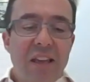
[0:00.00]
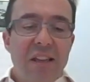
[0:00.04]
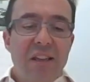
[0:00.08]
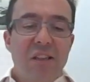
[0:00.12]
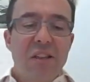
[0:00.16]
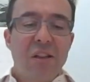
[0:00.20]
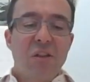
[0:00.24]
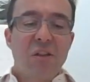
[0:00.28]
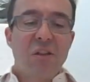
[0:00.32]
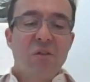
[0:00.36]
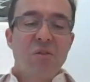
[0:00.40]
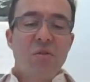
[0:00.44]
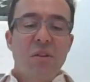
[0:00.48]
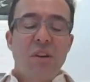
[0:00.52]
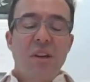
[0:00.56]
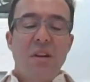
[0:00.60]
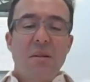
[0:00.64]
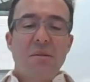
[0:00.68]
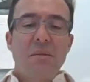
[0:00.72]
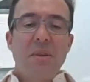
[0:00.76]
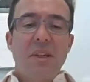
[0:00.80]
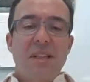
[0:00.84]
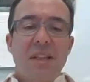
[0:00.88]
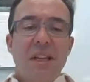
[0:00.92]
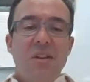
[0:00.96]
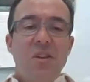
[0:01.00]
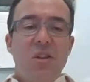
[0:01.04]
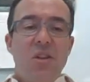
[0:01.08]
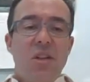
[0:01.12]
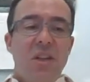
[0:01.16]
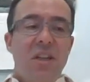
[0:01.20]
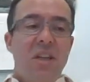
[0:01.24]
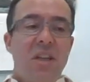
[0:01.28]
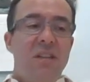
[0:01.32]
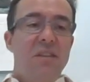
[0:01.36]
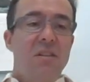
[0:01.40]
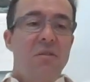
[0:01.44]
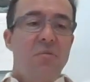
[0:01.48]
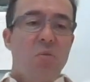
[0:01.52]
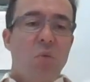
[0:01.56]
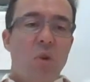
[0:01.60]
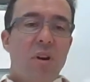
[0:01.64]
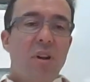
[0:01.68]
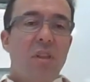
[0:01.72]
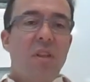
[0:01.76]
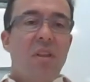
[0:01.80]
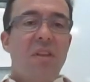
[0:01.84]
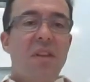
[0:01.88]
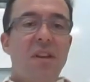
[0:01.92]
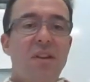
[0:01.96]
So, I mean, essentially, one
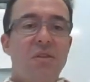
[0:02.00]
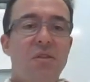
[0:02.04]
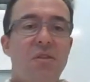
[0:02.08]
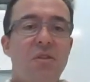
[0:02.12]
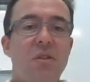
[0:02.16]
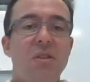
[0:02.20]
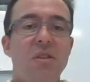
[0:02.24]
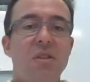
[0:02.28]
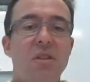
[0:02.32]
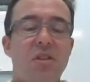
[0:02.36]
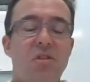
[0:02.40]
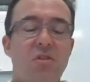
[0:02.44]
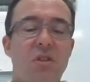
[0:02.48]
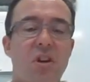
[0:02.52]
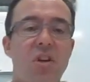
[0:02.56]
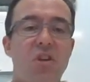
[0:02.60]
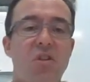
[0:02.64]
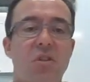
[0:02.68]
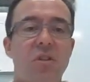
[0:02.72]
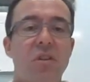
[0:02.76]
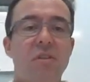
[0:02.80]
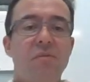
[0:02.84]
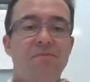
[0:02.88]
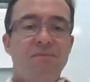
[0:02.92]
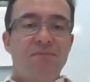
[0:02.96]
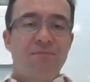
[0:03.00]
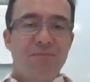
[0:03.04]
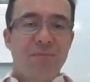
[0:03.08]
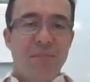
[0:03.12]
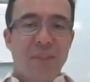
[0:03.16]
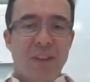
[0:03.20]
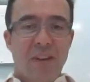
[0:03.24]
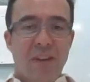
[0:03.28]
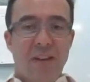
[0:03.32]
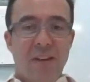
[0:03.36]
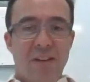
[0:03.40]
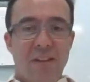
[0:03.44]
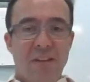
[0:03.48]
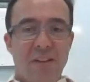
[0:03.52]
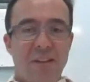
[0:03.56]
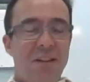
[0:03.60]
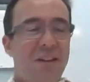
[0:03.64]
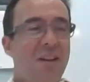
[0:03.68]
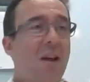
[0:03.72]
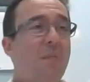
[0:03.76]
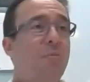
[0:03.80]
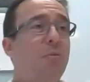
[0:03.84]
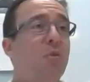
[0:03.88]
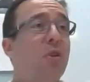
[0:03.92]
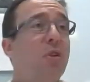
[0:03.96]
of the things you're doing as a treasurer, and uh,
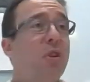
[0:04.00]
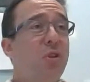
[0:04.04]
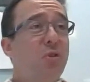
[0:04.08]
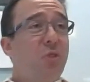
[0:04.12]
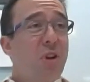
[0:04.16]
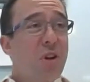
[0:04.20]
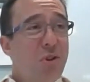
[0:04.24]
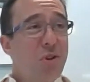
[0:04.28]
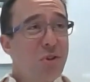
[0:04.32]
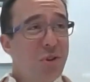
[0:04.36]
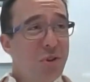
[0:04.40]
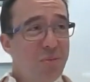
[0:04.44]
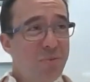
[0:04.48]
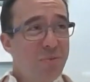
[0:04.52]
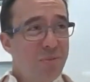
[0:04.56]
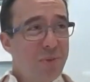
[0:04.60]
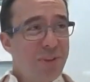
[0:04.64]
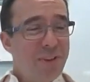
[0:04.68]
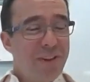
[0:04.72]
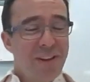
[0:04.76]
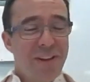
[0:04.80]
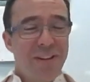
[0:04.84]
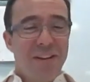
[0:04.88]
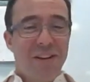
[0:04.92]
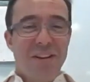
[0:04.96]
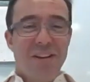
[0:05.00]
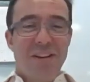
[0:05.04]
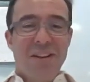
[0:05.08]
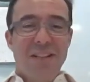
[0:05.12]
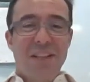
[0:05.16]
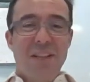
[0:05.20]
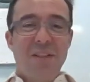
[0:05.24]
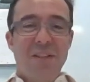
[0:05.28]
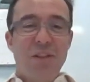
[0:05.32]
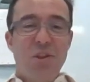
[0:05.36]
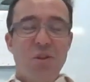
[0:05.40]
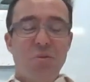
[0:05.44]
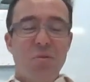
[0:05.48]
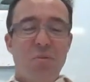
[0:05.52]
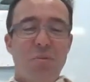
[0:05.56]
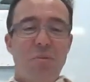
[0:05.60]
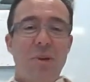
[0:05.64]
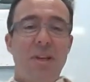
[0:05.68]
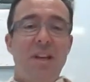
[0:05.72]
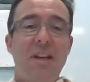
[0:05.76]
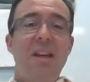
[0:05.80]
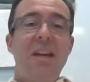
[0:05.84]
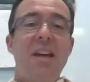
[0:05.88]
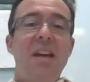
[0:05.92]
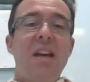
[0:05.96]
I'm not a treasurer, but I, I understand the job a
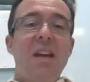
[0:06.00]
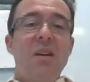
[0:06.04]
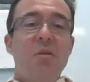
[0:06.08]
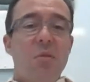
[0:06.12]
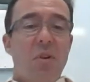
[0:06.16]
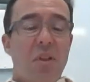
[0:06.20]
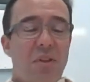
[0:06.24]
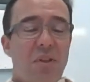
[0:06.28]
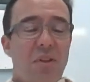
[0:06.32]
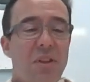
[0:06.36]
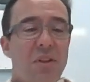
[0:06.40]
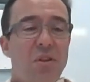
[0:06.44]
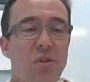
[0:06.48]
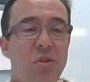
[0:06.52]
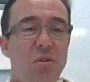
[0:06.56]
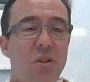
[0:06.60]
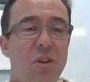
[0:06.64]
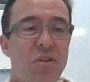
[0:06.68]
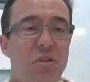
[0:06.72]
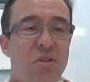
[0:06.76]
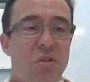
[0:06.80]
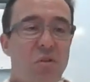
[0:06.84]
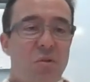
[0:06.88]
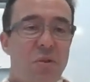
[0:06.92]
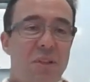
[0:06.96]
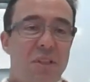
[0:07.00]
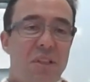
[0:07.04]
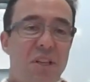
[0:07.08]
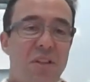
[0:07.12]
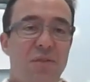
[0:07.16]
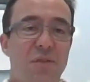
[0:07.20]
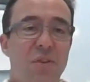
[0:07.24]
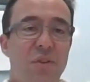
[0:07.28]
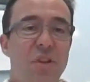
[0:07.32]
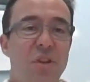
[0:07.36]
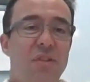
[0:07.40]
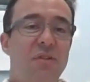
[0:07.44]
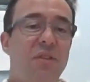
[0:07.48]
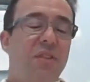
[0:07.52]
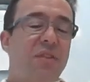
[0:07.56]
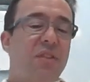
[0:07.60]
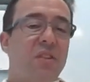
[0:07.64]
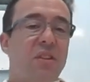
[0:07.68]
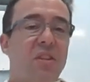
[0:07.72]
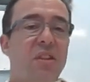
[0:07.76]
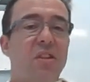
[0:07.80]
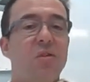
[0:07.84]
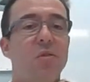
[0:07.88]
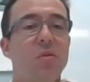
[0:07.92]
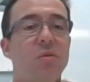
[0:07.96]
bit. One of the things you're trying to do is diversify
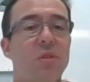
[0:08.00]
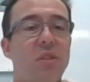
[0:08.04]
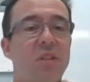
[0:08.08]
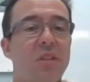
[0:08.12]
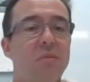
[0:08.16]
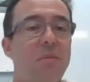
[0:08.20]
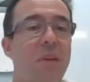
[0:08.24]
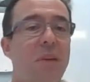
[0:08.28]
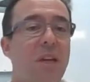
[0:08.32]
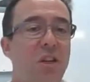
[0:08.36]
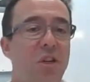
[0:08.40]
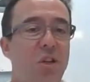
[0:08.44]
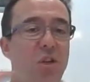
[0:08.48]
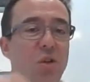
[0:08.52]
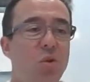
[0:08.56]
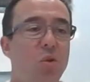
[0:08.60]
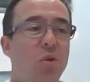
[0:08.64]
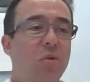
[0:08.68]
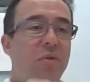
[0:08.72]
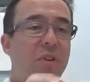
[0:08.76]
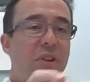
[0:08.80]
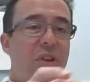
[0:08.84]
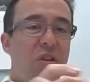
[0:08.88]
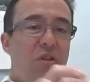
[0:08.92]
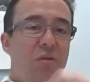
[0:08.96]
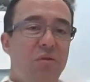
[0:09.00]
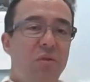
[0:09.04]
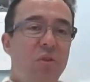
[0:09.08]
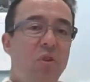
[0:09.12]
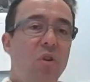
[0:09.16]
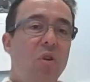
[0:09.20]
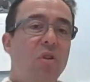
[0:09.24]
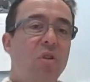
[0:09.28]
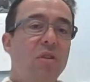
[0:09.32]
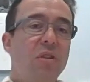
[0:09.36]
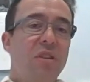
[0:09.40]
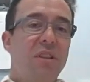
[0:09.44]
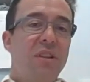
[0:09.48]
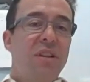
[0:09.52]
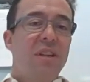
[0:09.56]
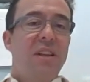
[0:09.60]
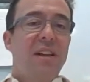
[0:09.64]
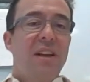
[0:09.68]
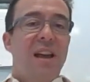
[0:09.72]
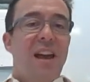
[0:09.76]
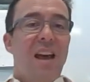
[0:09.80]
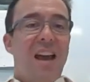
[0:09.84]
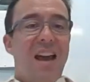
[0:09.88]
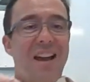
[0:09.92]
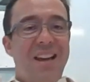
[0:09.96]
funding sources, make sure that you've got
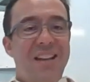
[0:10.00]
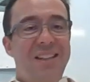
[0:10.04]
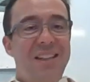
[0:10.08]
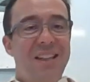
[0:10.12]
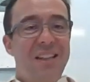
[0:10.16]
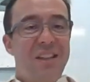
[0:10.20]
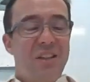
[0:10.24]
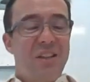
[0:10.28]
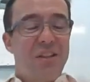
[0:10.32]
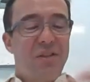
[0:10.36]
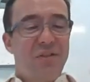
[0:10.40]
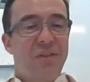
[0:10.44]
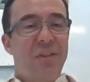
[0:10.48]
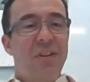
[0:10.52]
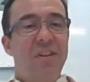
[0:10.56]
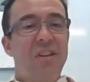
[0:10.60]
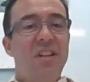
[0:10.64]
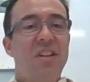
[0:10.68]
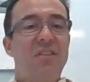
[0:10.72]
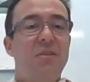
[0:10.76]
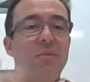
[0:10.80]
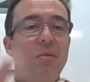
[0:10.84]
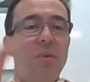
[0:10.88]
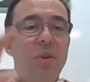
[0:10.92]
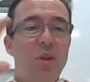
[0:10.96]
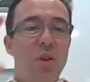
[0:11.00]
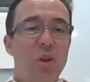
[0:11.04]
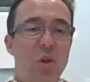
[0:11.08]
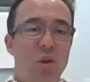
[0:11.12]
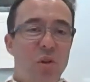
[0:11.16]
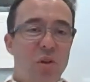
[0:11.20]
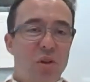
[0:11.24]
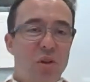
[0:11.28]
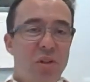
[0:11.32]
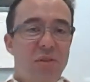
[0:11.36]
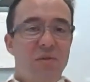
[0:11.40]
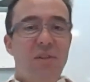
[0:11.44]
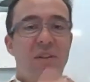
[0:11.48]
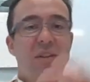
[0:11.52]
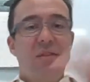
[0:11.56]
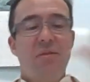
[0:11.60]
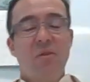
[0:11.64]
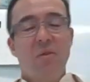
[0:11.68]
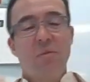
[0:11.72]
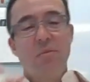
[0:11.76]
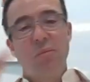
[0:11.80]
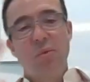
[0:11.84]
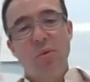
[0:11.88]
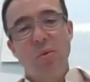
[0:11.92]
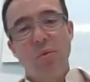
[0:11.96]
access to funding from lots of
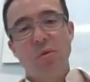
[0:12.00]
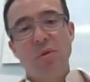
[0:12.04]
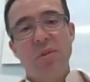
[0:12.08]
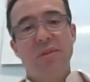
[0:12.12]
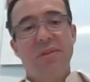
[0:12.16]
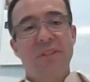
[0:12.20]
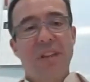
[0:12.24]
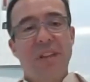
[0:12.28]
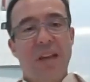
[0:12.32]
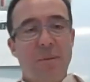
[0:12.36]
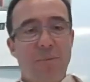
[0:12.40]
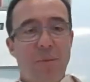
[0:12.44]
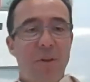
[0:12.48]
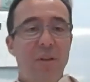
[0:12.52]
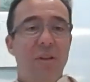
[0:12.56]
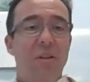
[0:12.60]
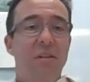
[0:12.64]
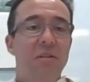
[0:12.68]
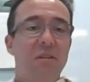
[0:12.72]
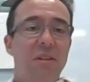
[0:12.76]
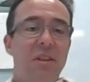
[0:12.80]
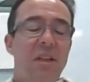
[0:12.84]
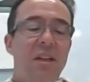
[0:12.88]
different pools of capital.